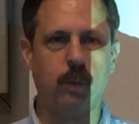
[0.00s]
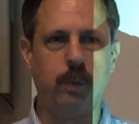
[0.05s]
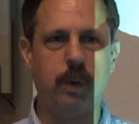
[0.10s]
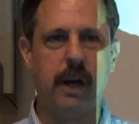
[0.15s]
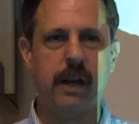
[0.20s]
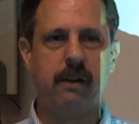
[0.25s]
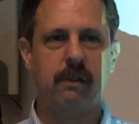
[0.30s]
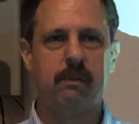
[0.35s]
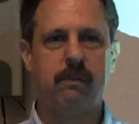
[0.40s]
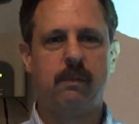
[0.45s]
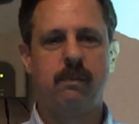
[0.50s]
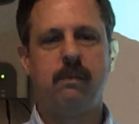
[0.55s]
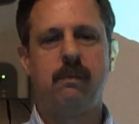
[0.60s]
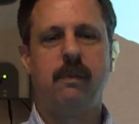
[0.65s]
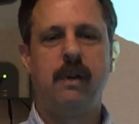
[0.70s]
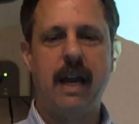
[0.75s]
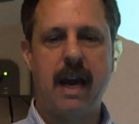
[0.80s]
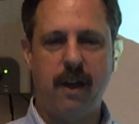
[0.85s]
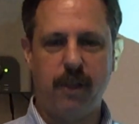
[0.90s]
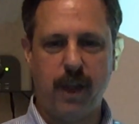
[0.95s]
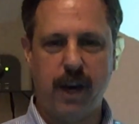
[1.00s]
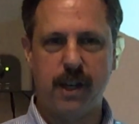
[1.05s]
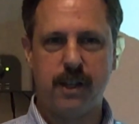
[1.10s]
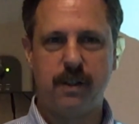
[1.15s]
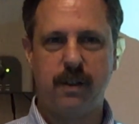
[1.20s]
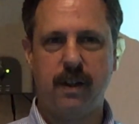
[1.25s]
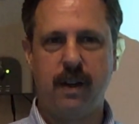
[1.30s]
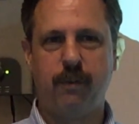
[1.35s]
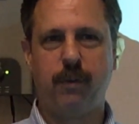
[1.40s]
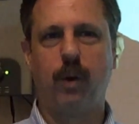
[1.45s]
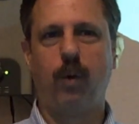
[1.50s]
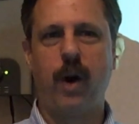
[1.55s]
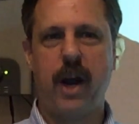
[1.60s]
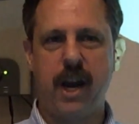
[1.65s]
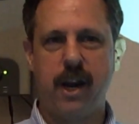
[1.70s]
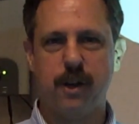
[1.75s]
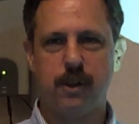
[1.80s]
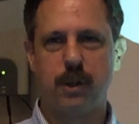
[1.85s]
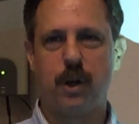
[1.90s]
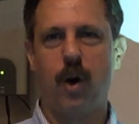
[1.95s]
But now that it's, if the
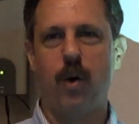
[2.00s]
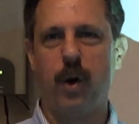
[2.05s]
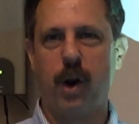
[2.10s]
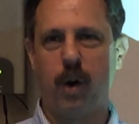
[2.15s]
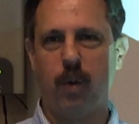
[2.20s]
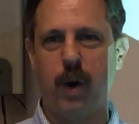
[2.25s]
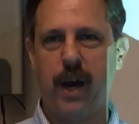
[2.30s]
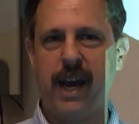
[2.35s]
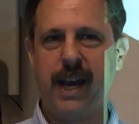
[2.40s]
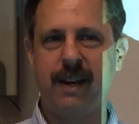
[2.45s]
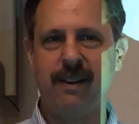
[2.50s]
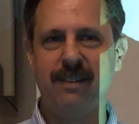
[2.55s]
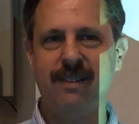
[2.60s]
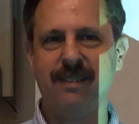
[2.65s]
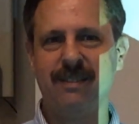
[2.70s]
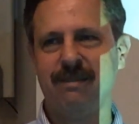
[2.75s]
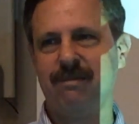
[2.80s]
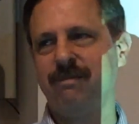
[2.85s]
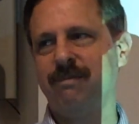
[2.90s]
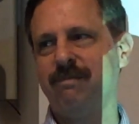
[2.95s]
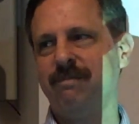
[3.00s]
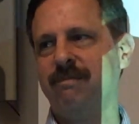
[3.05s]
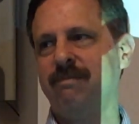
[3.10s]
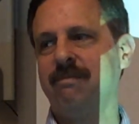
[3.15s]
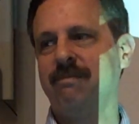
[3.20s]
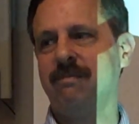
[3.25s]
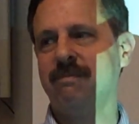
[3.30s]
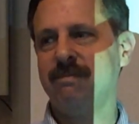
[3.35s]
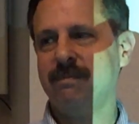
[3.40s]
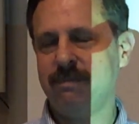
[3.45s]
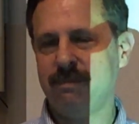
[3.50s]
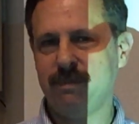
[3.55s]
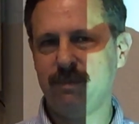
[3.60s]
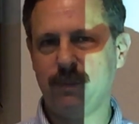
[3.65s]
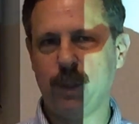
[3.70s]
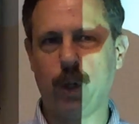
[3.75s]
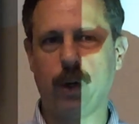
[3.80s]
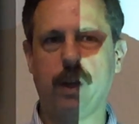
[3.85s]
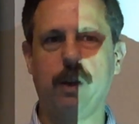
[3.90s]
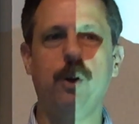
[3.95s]
radio's going away, who
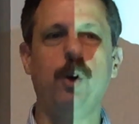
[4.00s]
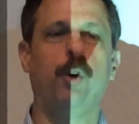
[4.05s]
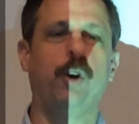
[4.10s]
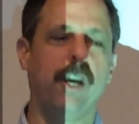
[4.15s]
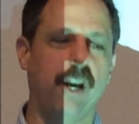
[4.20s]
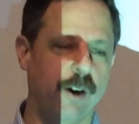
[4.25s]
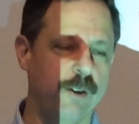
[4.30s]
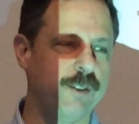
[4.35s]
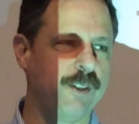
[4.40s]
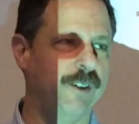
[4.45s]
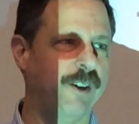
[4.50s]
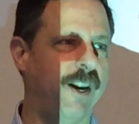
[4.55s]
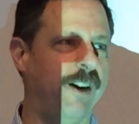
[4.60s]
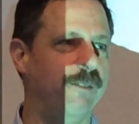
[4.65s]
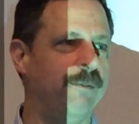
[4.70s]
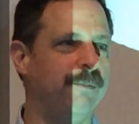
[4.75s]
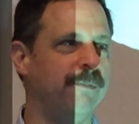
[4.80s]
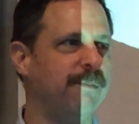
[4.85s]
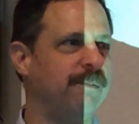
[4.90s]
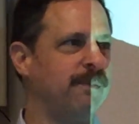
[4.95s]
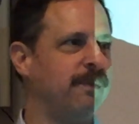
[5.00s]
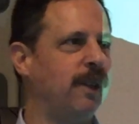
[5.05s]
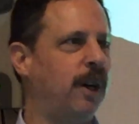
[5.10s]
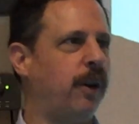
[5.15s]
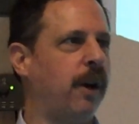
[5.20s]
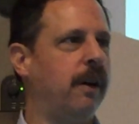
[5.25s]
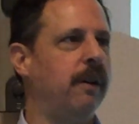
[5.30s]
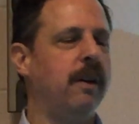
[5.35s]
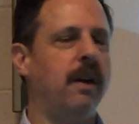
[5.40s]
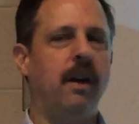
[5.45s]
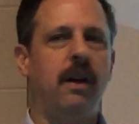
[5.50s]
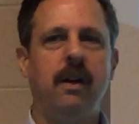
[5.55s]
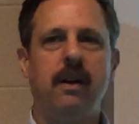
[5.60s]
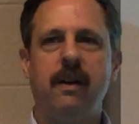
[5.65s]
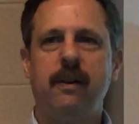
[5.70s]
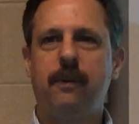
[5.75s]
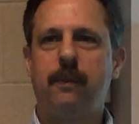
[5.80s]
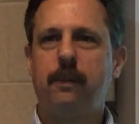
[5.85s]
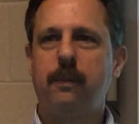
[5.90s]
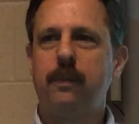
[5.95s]
cares? Okay, who cares? You know. Okay.
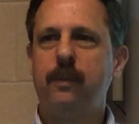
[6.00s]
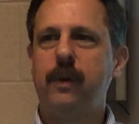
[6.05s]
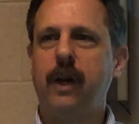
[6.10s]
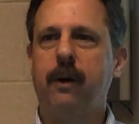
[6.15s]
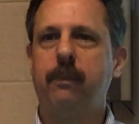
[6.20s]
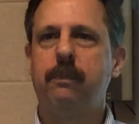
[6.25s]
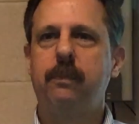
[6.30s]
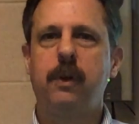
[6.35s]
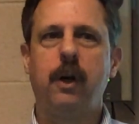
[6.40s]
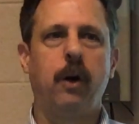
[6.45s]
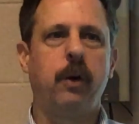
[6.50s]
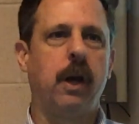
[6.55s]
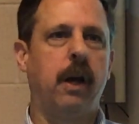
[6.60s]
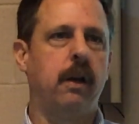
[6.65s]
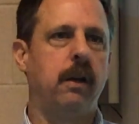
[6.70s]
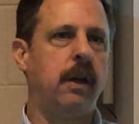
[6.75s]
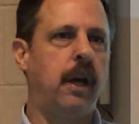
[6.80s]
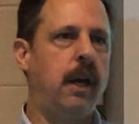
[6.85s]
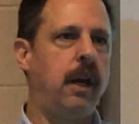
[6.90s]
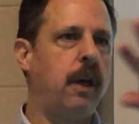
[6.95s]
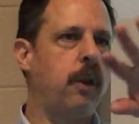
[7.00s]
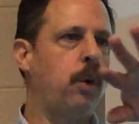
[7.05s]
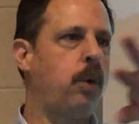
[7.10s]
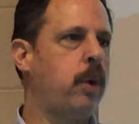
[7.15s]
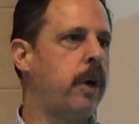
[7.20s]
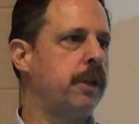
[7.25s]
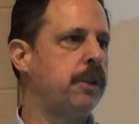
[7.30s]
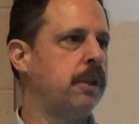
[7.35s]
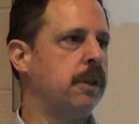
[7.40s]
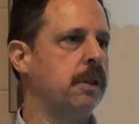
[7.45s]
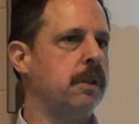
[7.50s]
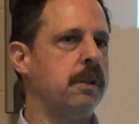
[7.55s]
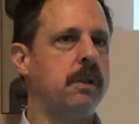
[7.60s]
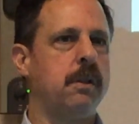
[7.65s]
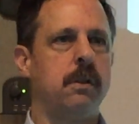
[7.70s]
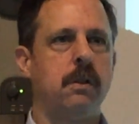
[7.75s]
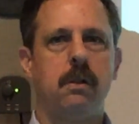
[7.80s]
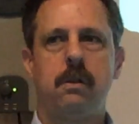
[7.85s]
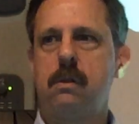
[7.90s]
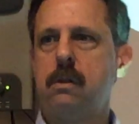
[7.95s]
Yeah. Okay. Any other
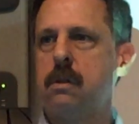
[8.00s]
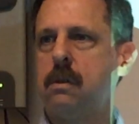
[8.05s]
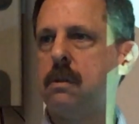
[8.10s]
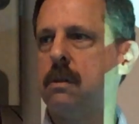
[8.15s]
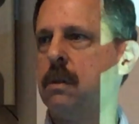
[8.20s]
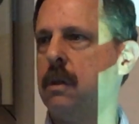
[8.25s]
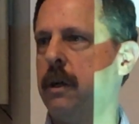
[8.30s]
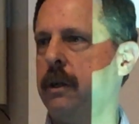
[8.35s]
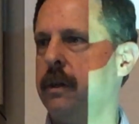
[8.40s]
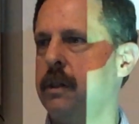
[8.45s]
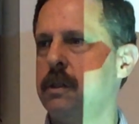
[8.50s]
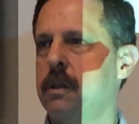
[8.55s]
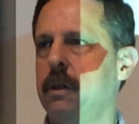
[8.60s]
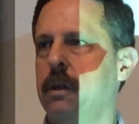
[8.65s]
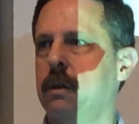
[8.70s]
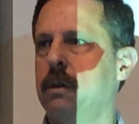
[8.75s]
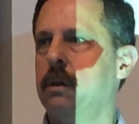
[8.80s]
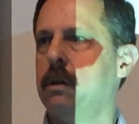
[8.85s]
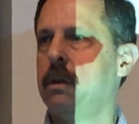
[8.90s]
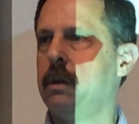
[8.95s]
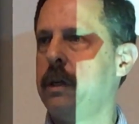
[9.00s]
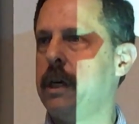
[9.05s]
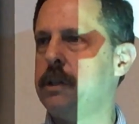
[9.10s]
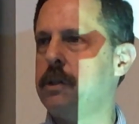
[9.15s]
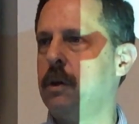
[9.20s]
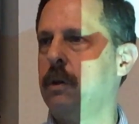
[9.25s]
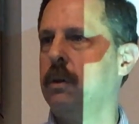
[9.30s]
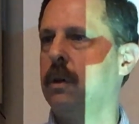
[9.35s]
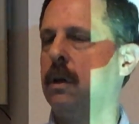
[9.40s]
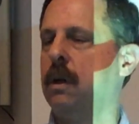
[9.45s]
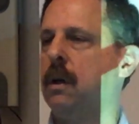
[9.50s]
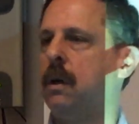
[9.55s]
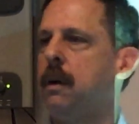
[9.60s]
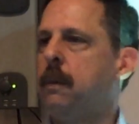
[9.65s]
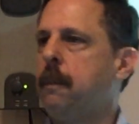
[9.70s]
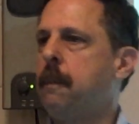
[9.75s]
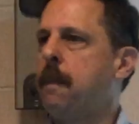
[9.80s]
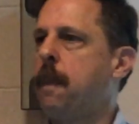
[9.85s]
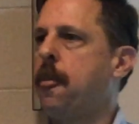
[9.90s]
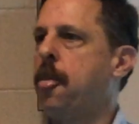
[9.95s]
questions on this here? Yes, sir.
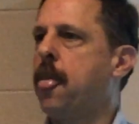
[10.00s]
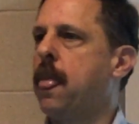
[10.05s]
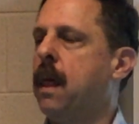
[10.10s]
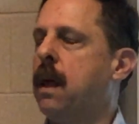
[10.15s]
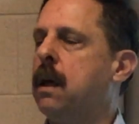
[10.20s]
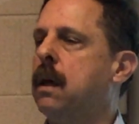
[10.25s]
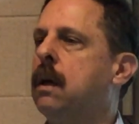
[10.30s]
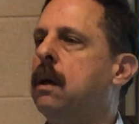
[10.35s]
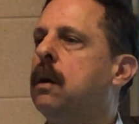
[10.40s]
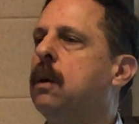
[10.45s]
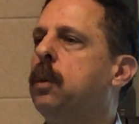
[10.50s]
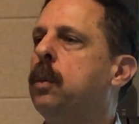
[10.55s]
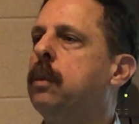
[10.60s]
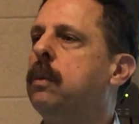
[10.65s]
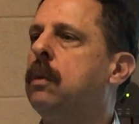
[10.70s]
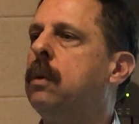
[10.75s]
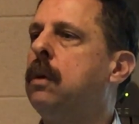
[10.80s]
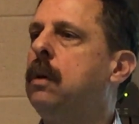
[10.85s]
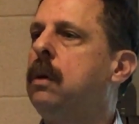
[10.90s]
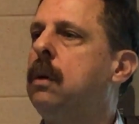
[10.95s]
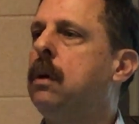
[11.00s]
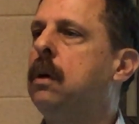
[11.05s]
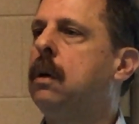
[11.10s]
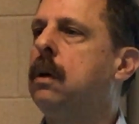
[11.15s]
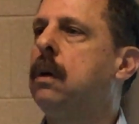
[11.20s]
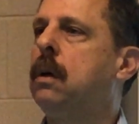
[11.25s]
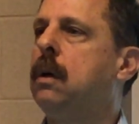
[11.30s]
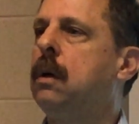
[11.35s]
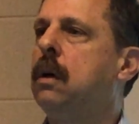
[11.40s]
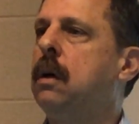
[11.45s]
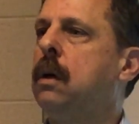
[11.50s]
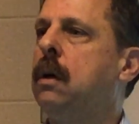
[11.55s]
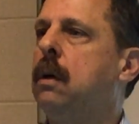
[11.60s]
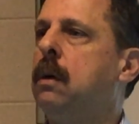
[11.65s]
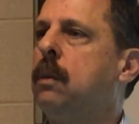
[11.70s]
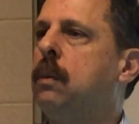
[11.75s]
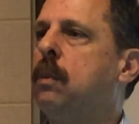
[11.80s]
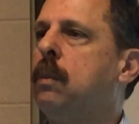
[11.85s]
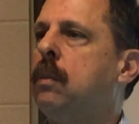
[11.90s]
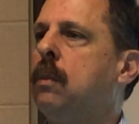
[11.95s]
How do we help out? How do we
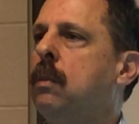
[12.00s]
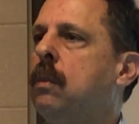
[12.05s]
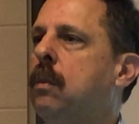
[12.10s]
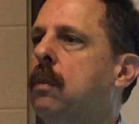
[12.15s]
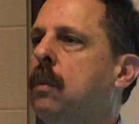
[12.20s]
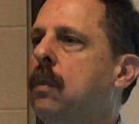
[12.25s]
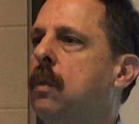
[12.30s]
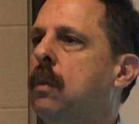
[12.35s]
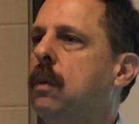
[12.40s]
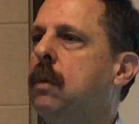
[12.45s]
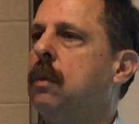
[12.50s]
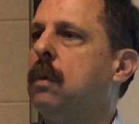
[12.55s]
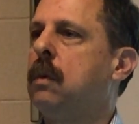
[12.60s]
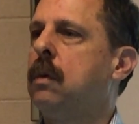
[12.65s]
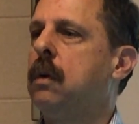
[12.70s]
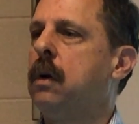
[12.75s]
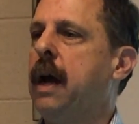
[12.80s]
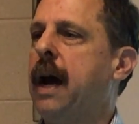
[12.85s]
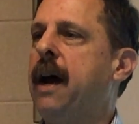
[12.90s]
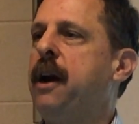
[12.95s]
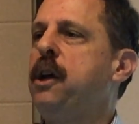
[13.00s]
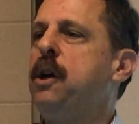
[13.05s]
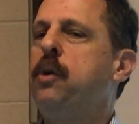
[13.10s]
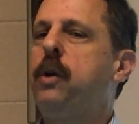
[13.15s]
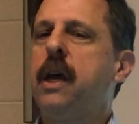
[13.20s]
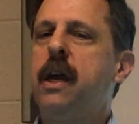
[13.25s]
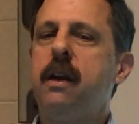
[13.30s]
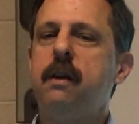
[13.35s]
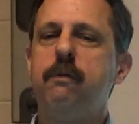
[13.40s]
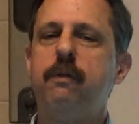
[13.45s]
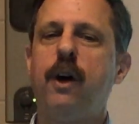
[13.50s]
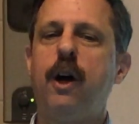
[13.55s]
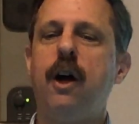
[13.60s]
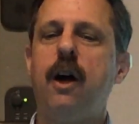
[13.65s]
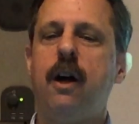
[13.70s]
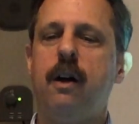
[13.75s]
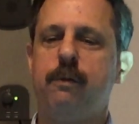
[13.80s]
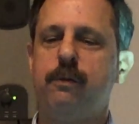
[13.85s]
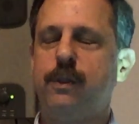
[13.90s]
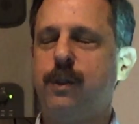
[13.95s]
get involved? How do you get
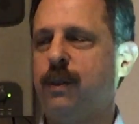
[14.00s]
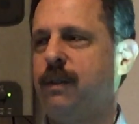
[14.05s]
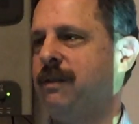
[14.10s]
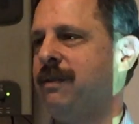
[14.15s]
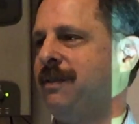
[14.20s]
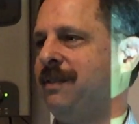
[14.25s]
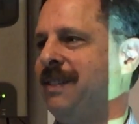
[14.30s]
involved?